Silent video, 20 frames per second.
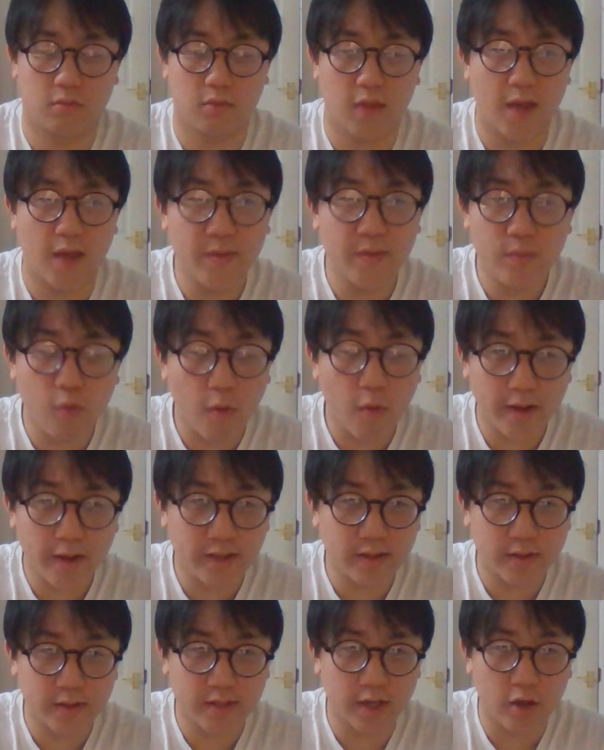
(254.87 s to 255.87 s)
And people
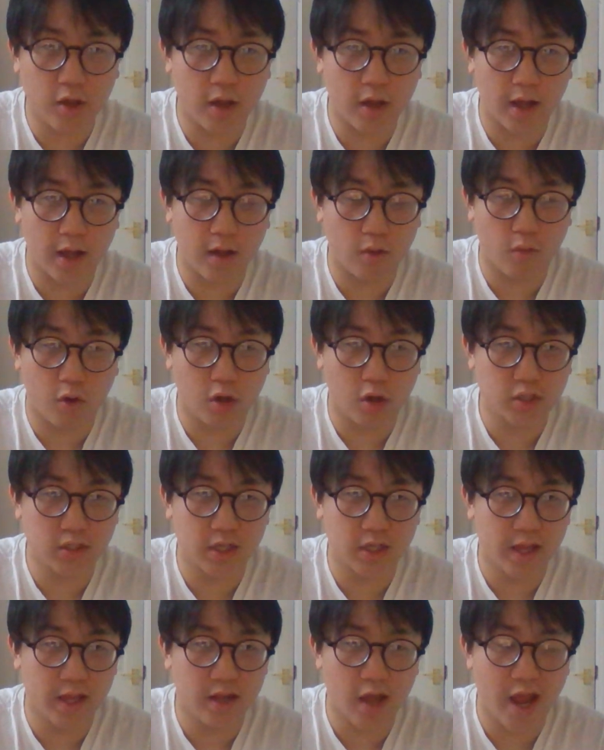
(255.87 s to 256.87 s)
already tell you
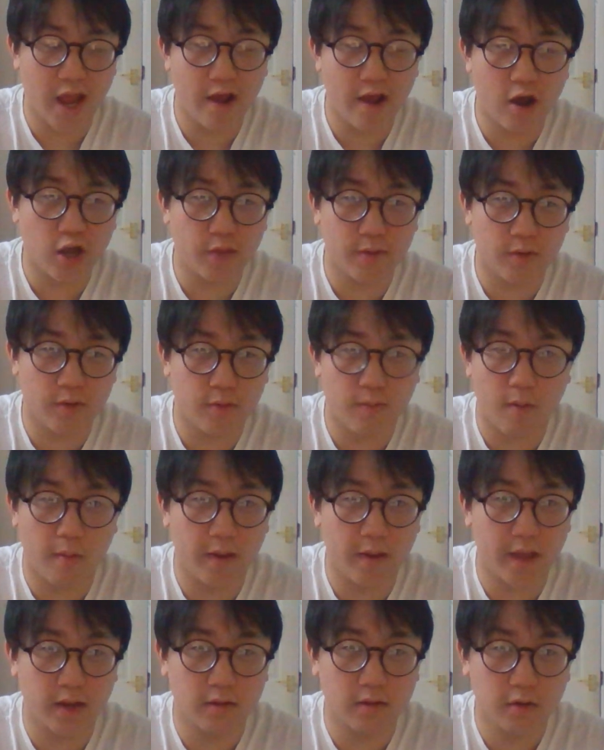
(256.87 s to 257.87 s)
constantly in any argument you're
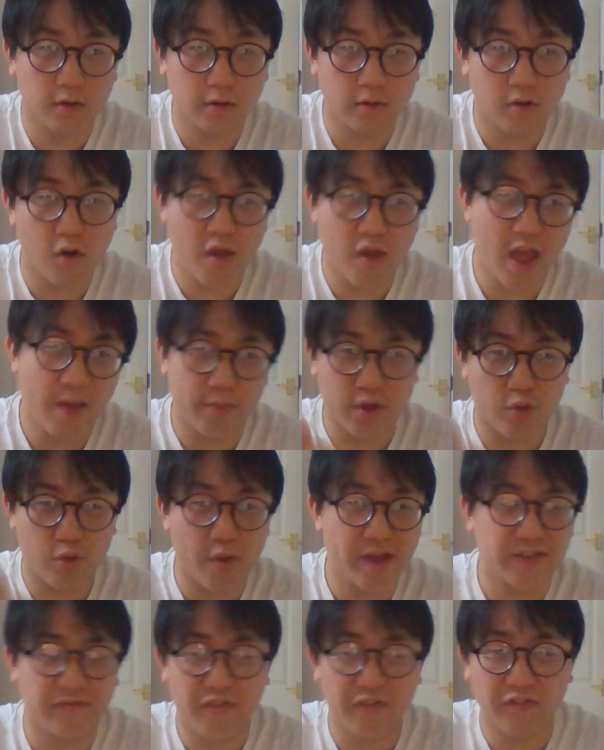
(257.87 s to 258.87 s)
probably in, oh yeah, but you
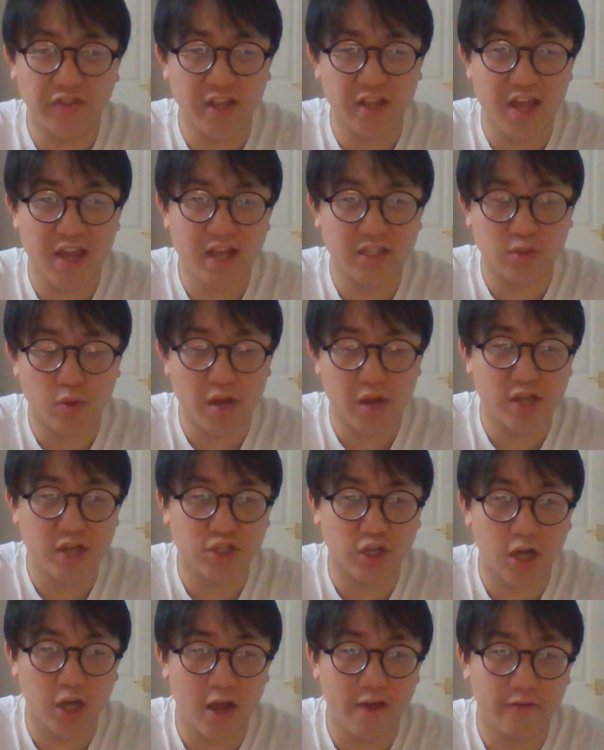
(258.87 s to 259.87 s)
wasted 15 years, 20 years
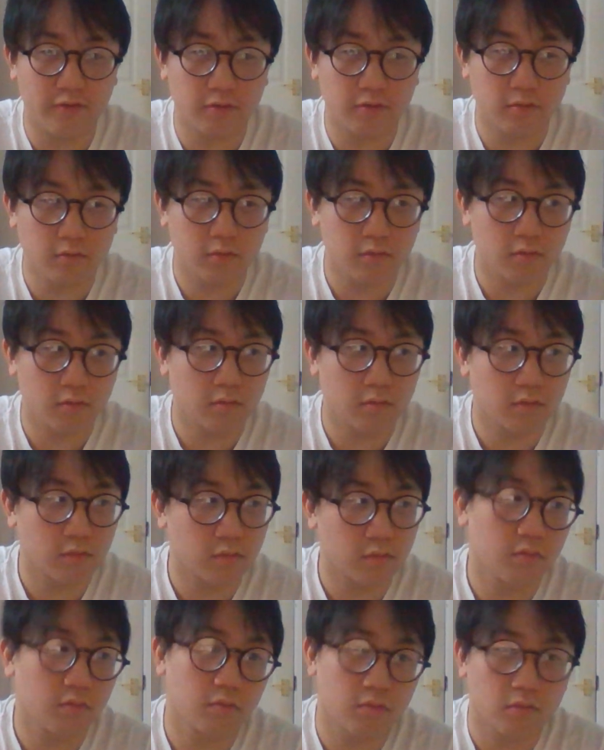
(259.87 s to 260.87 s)
of your life.
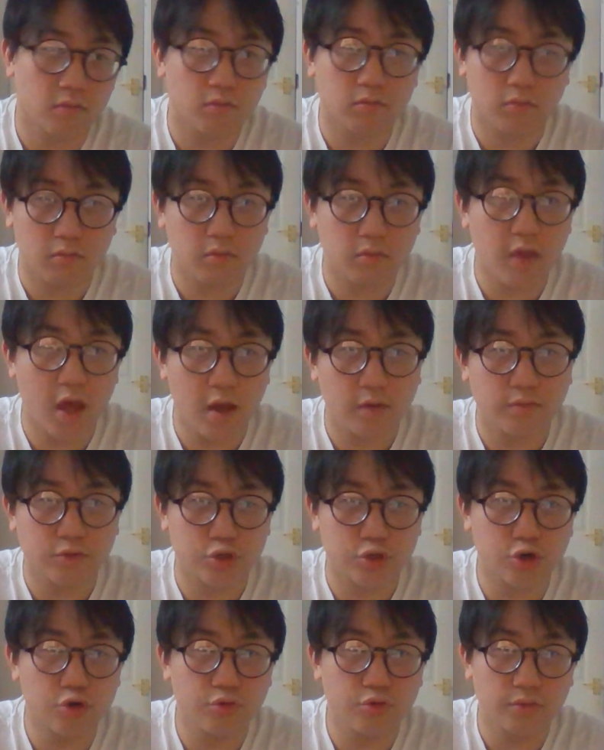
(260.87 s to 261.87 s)
Yeah,
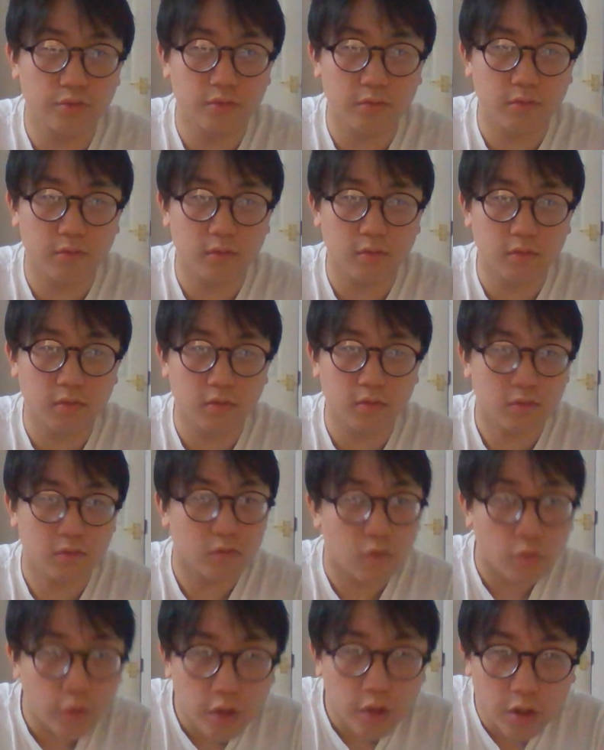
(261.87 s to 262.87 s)
true.
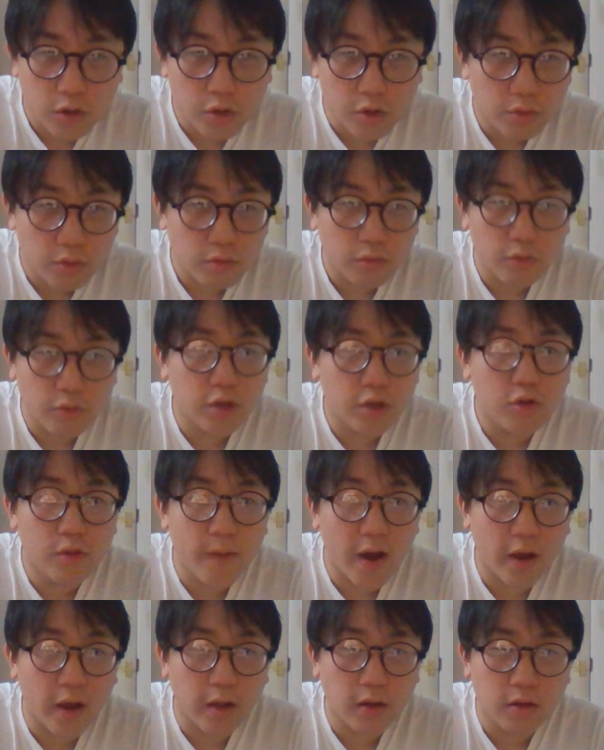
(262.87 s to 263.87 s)
What are you going to do? What are you going to do
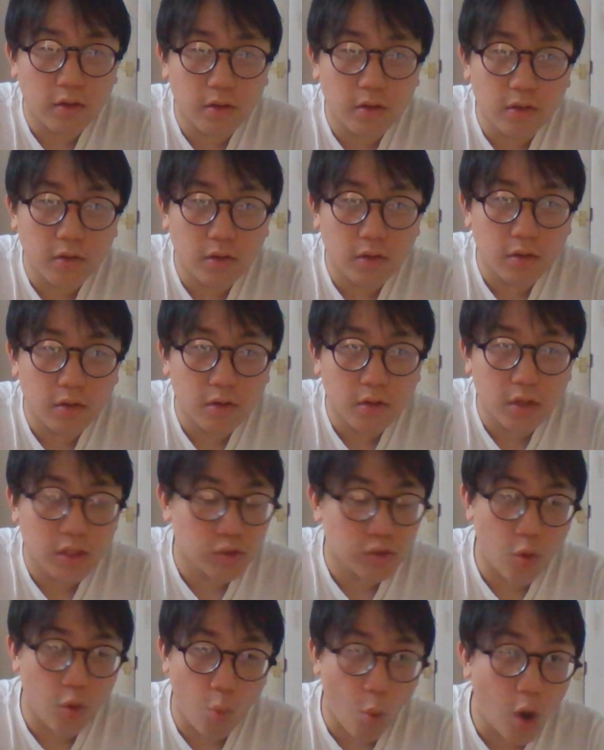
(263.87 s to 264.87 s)
about it?
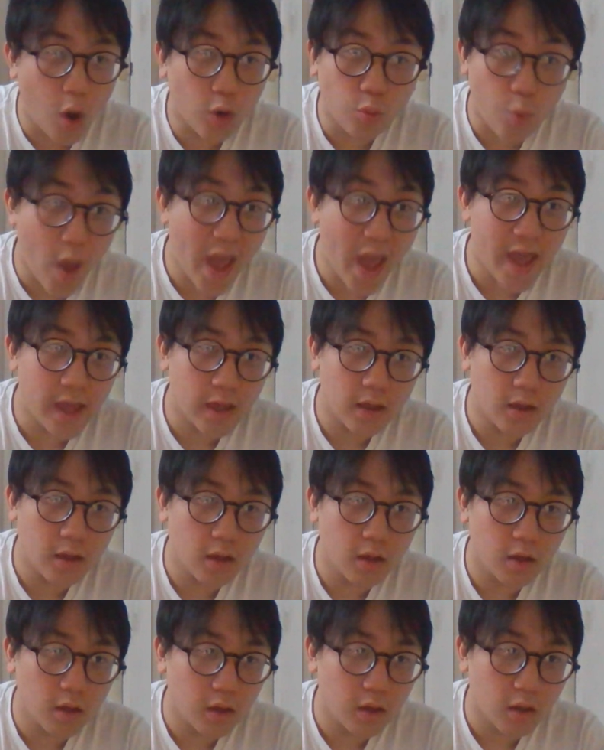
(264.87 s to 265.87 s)
There's only one way
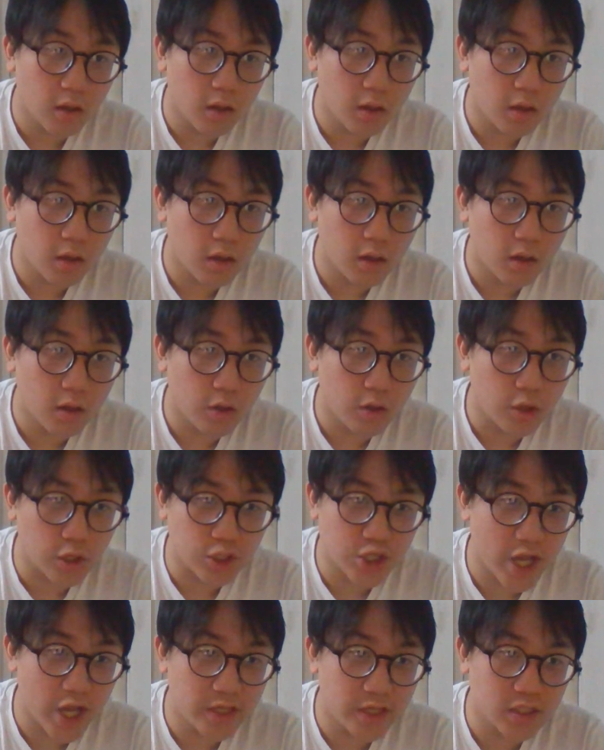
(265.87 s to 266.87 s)
you can
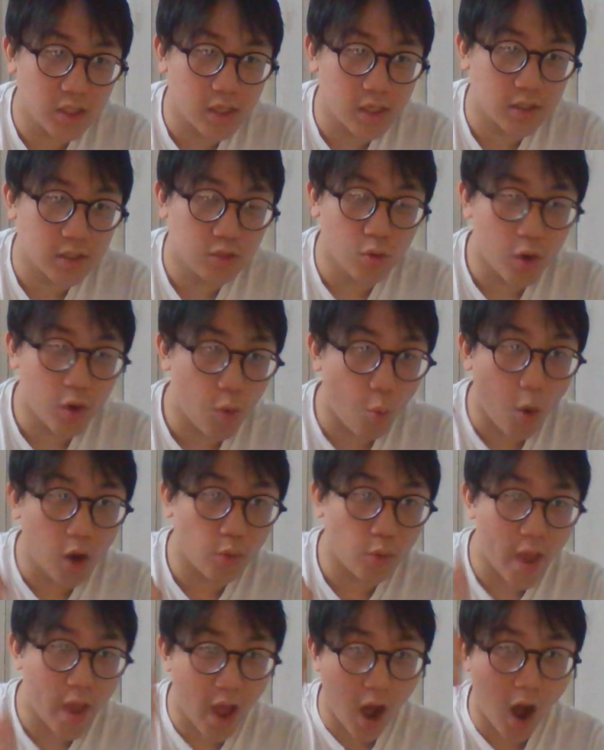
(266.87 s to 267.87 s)
change this. There's only
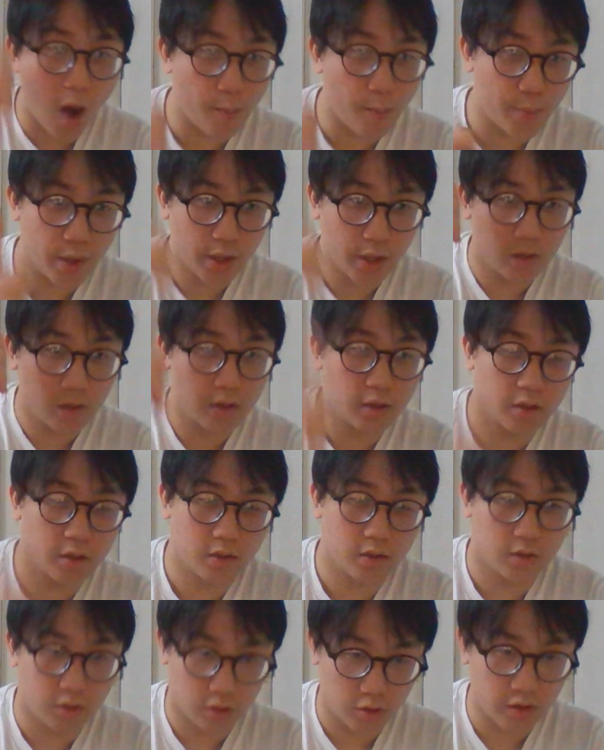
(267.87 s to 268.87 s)
one way up.
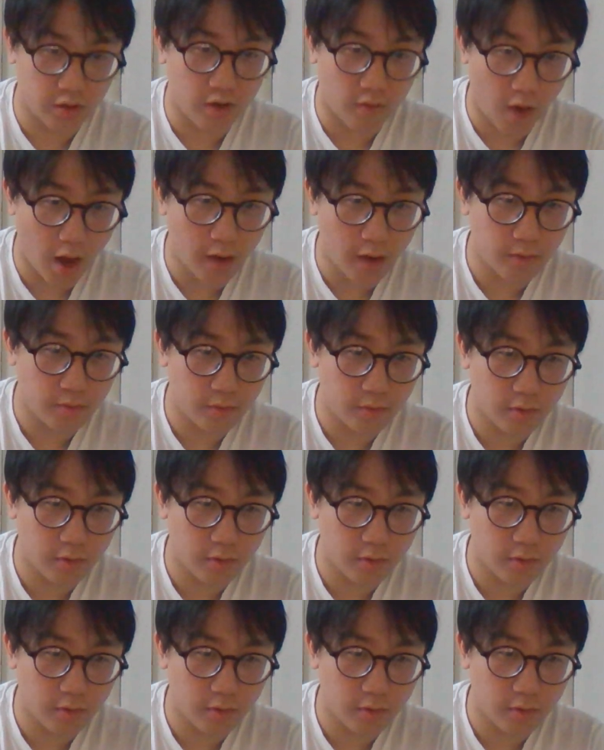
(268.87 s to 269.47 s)
You know that, right?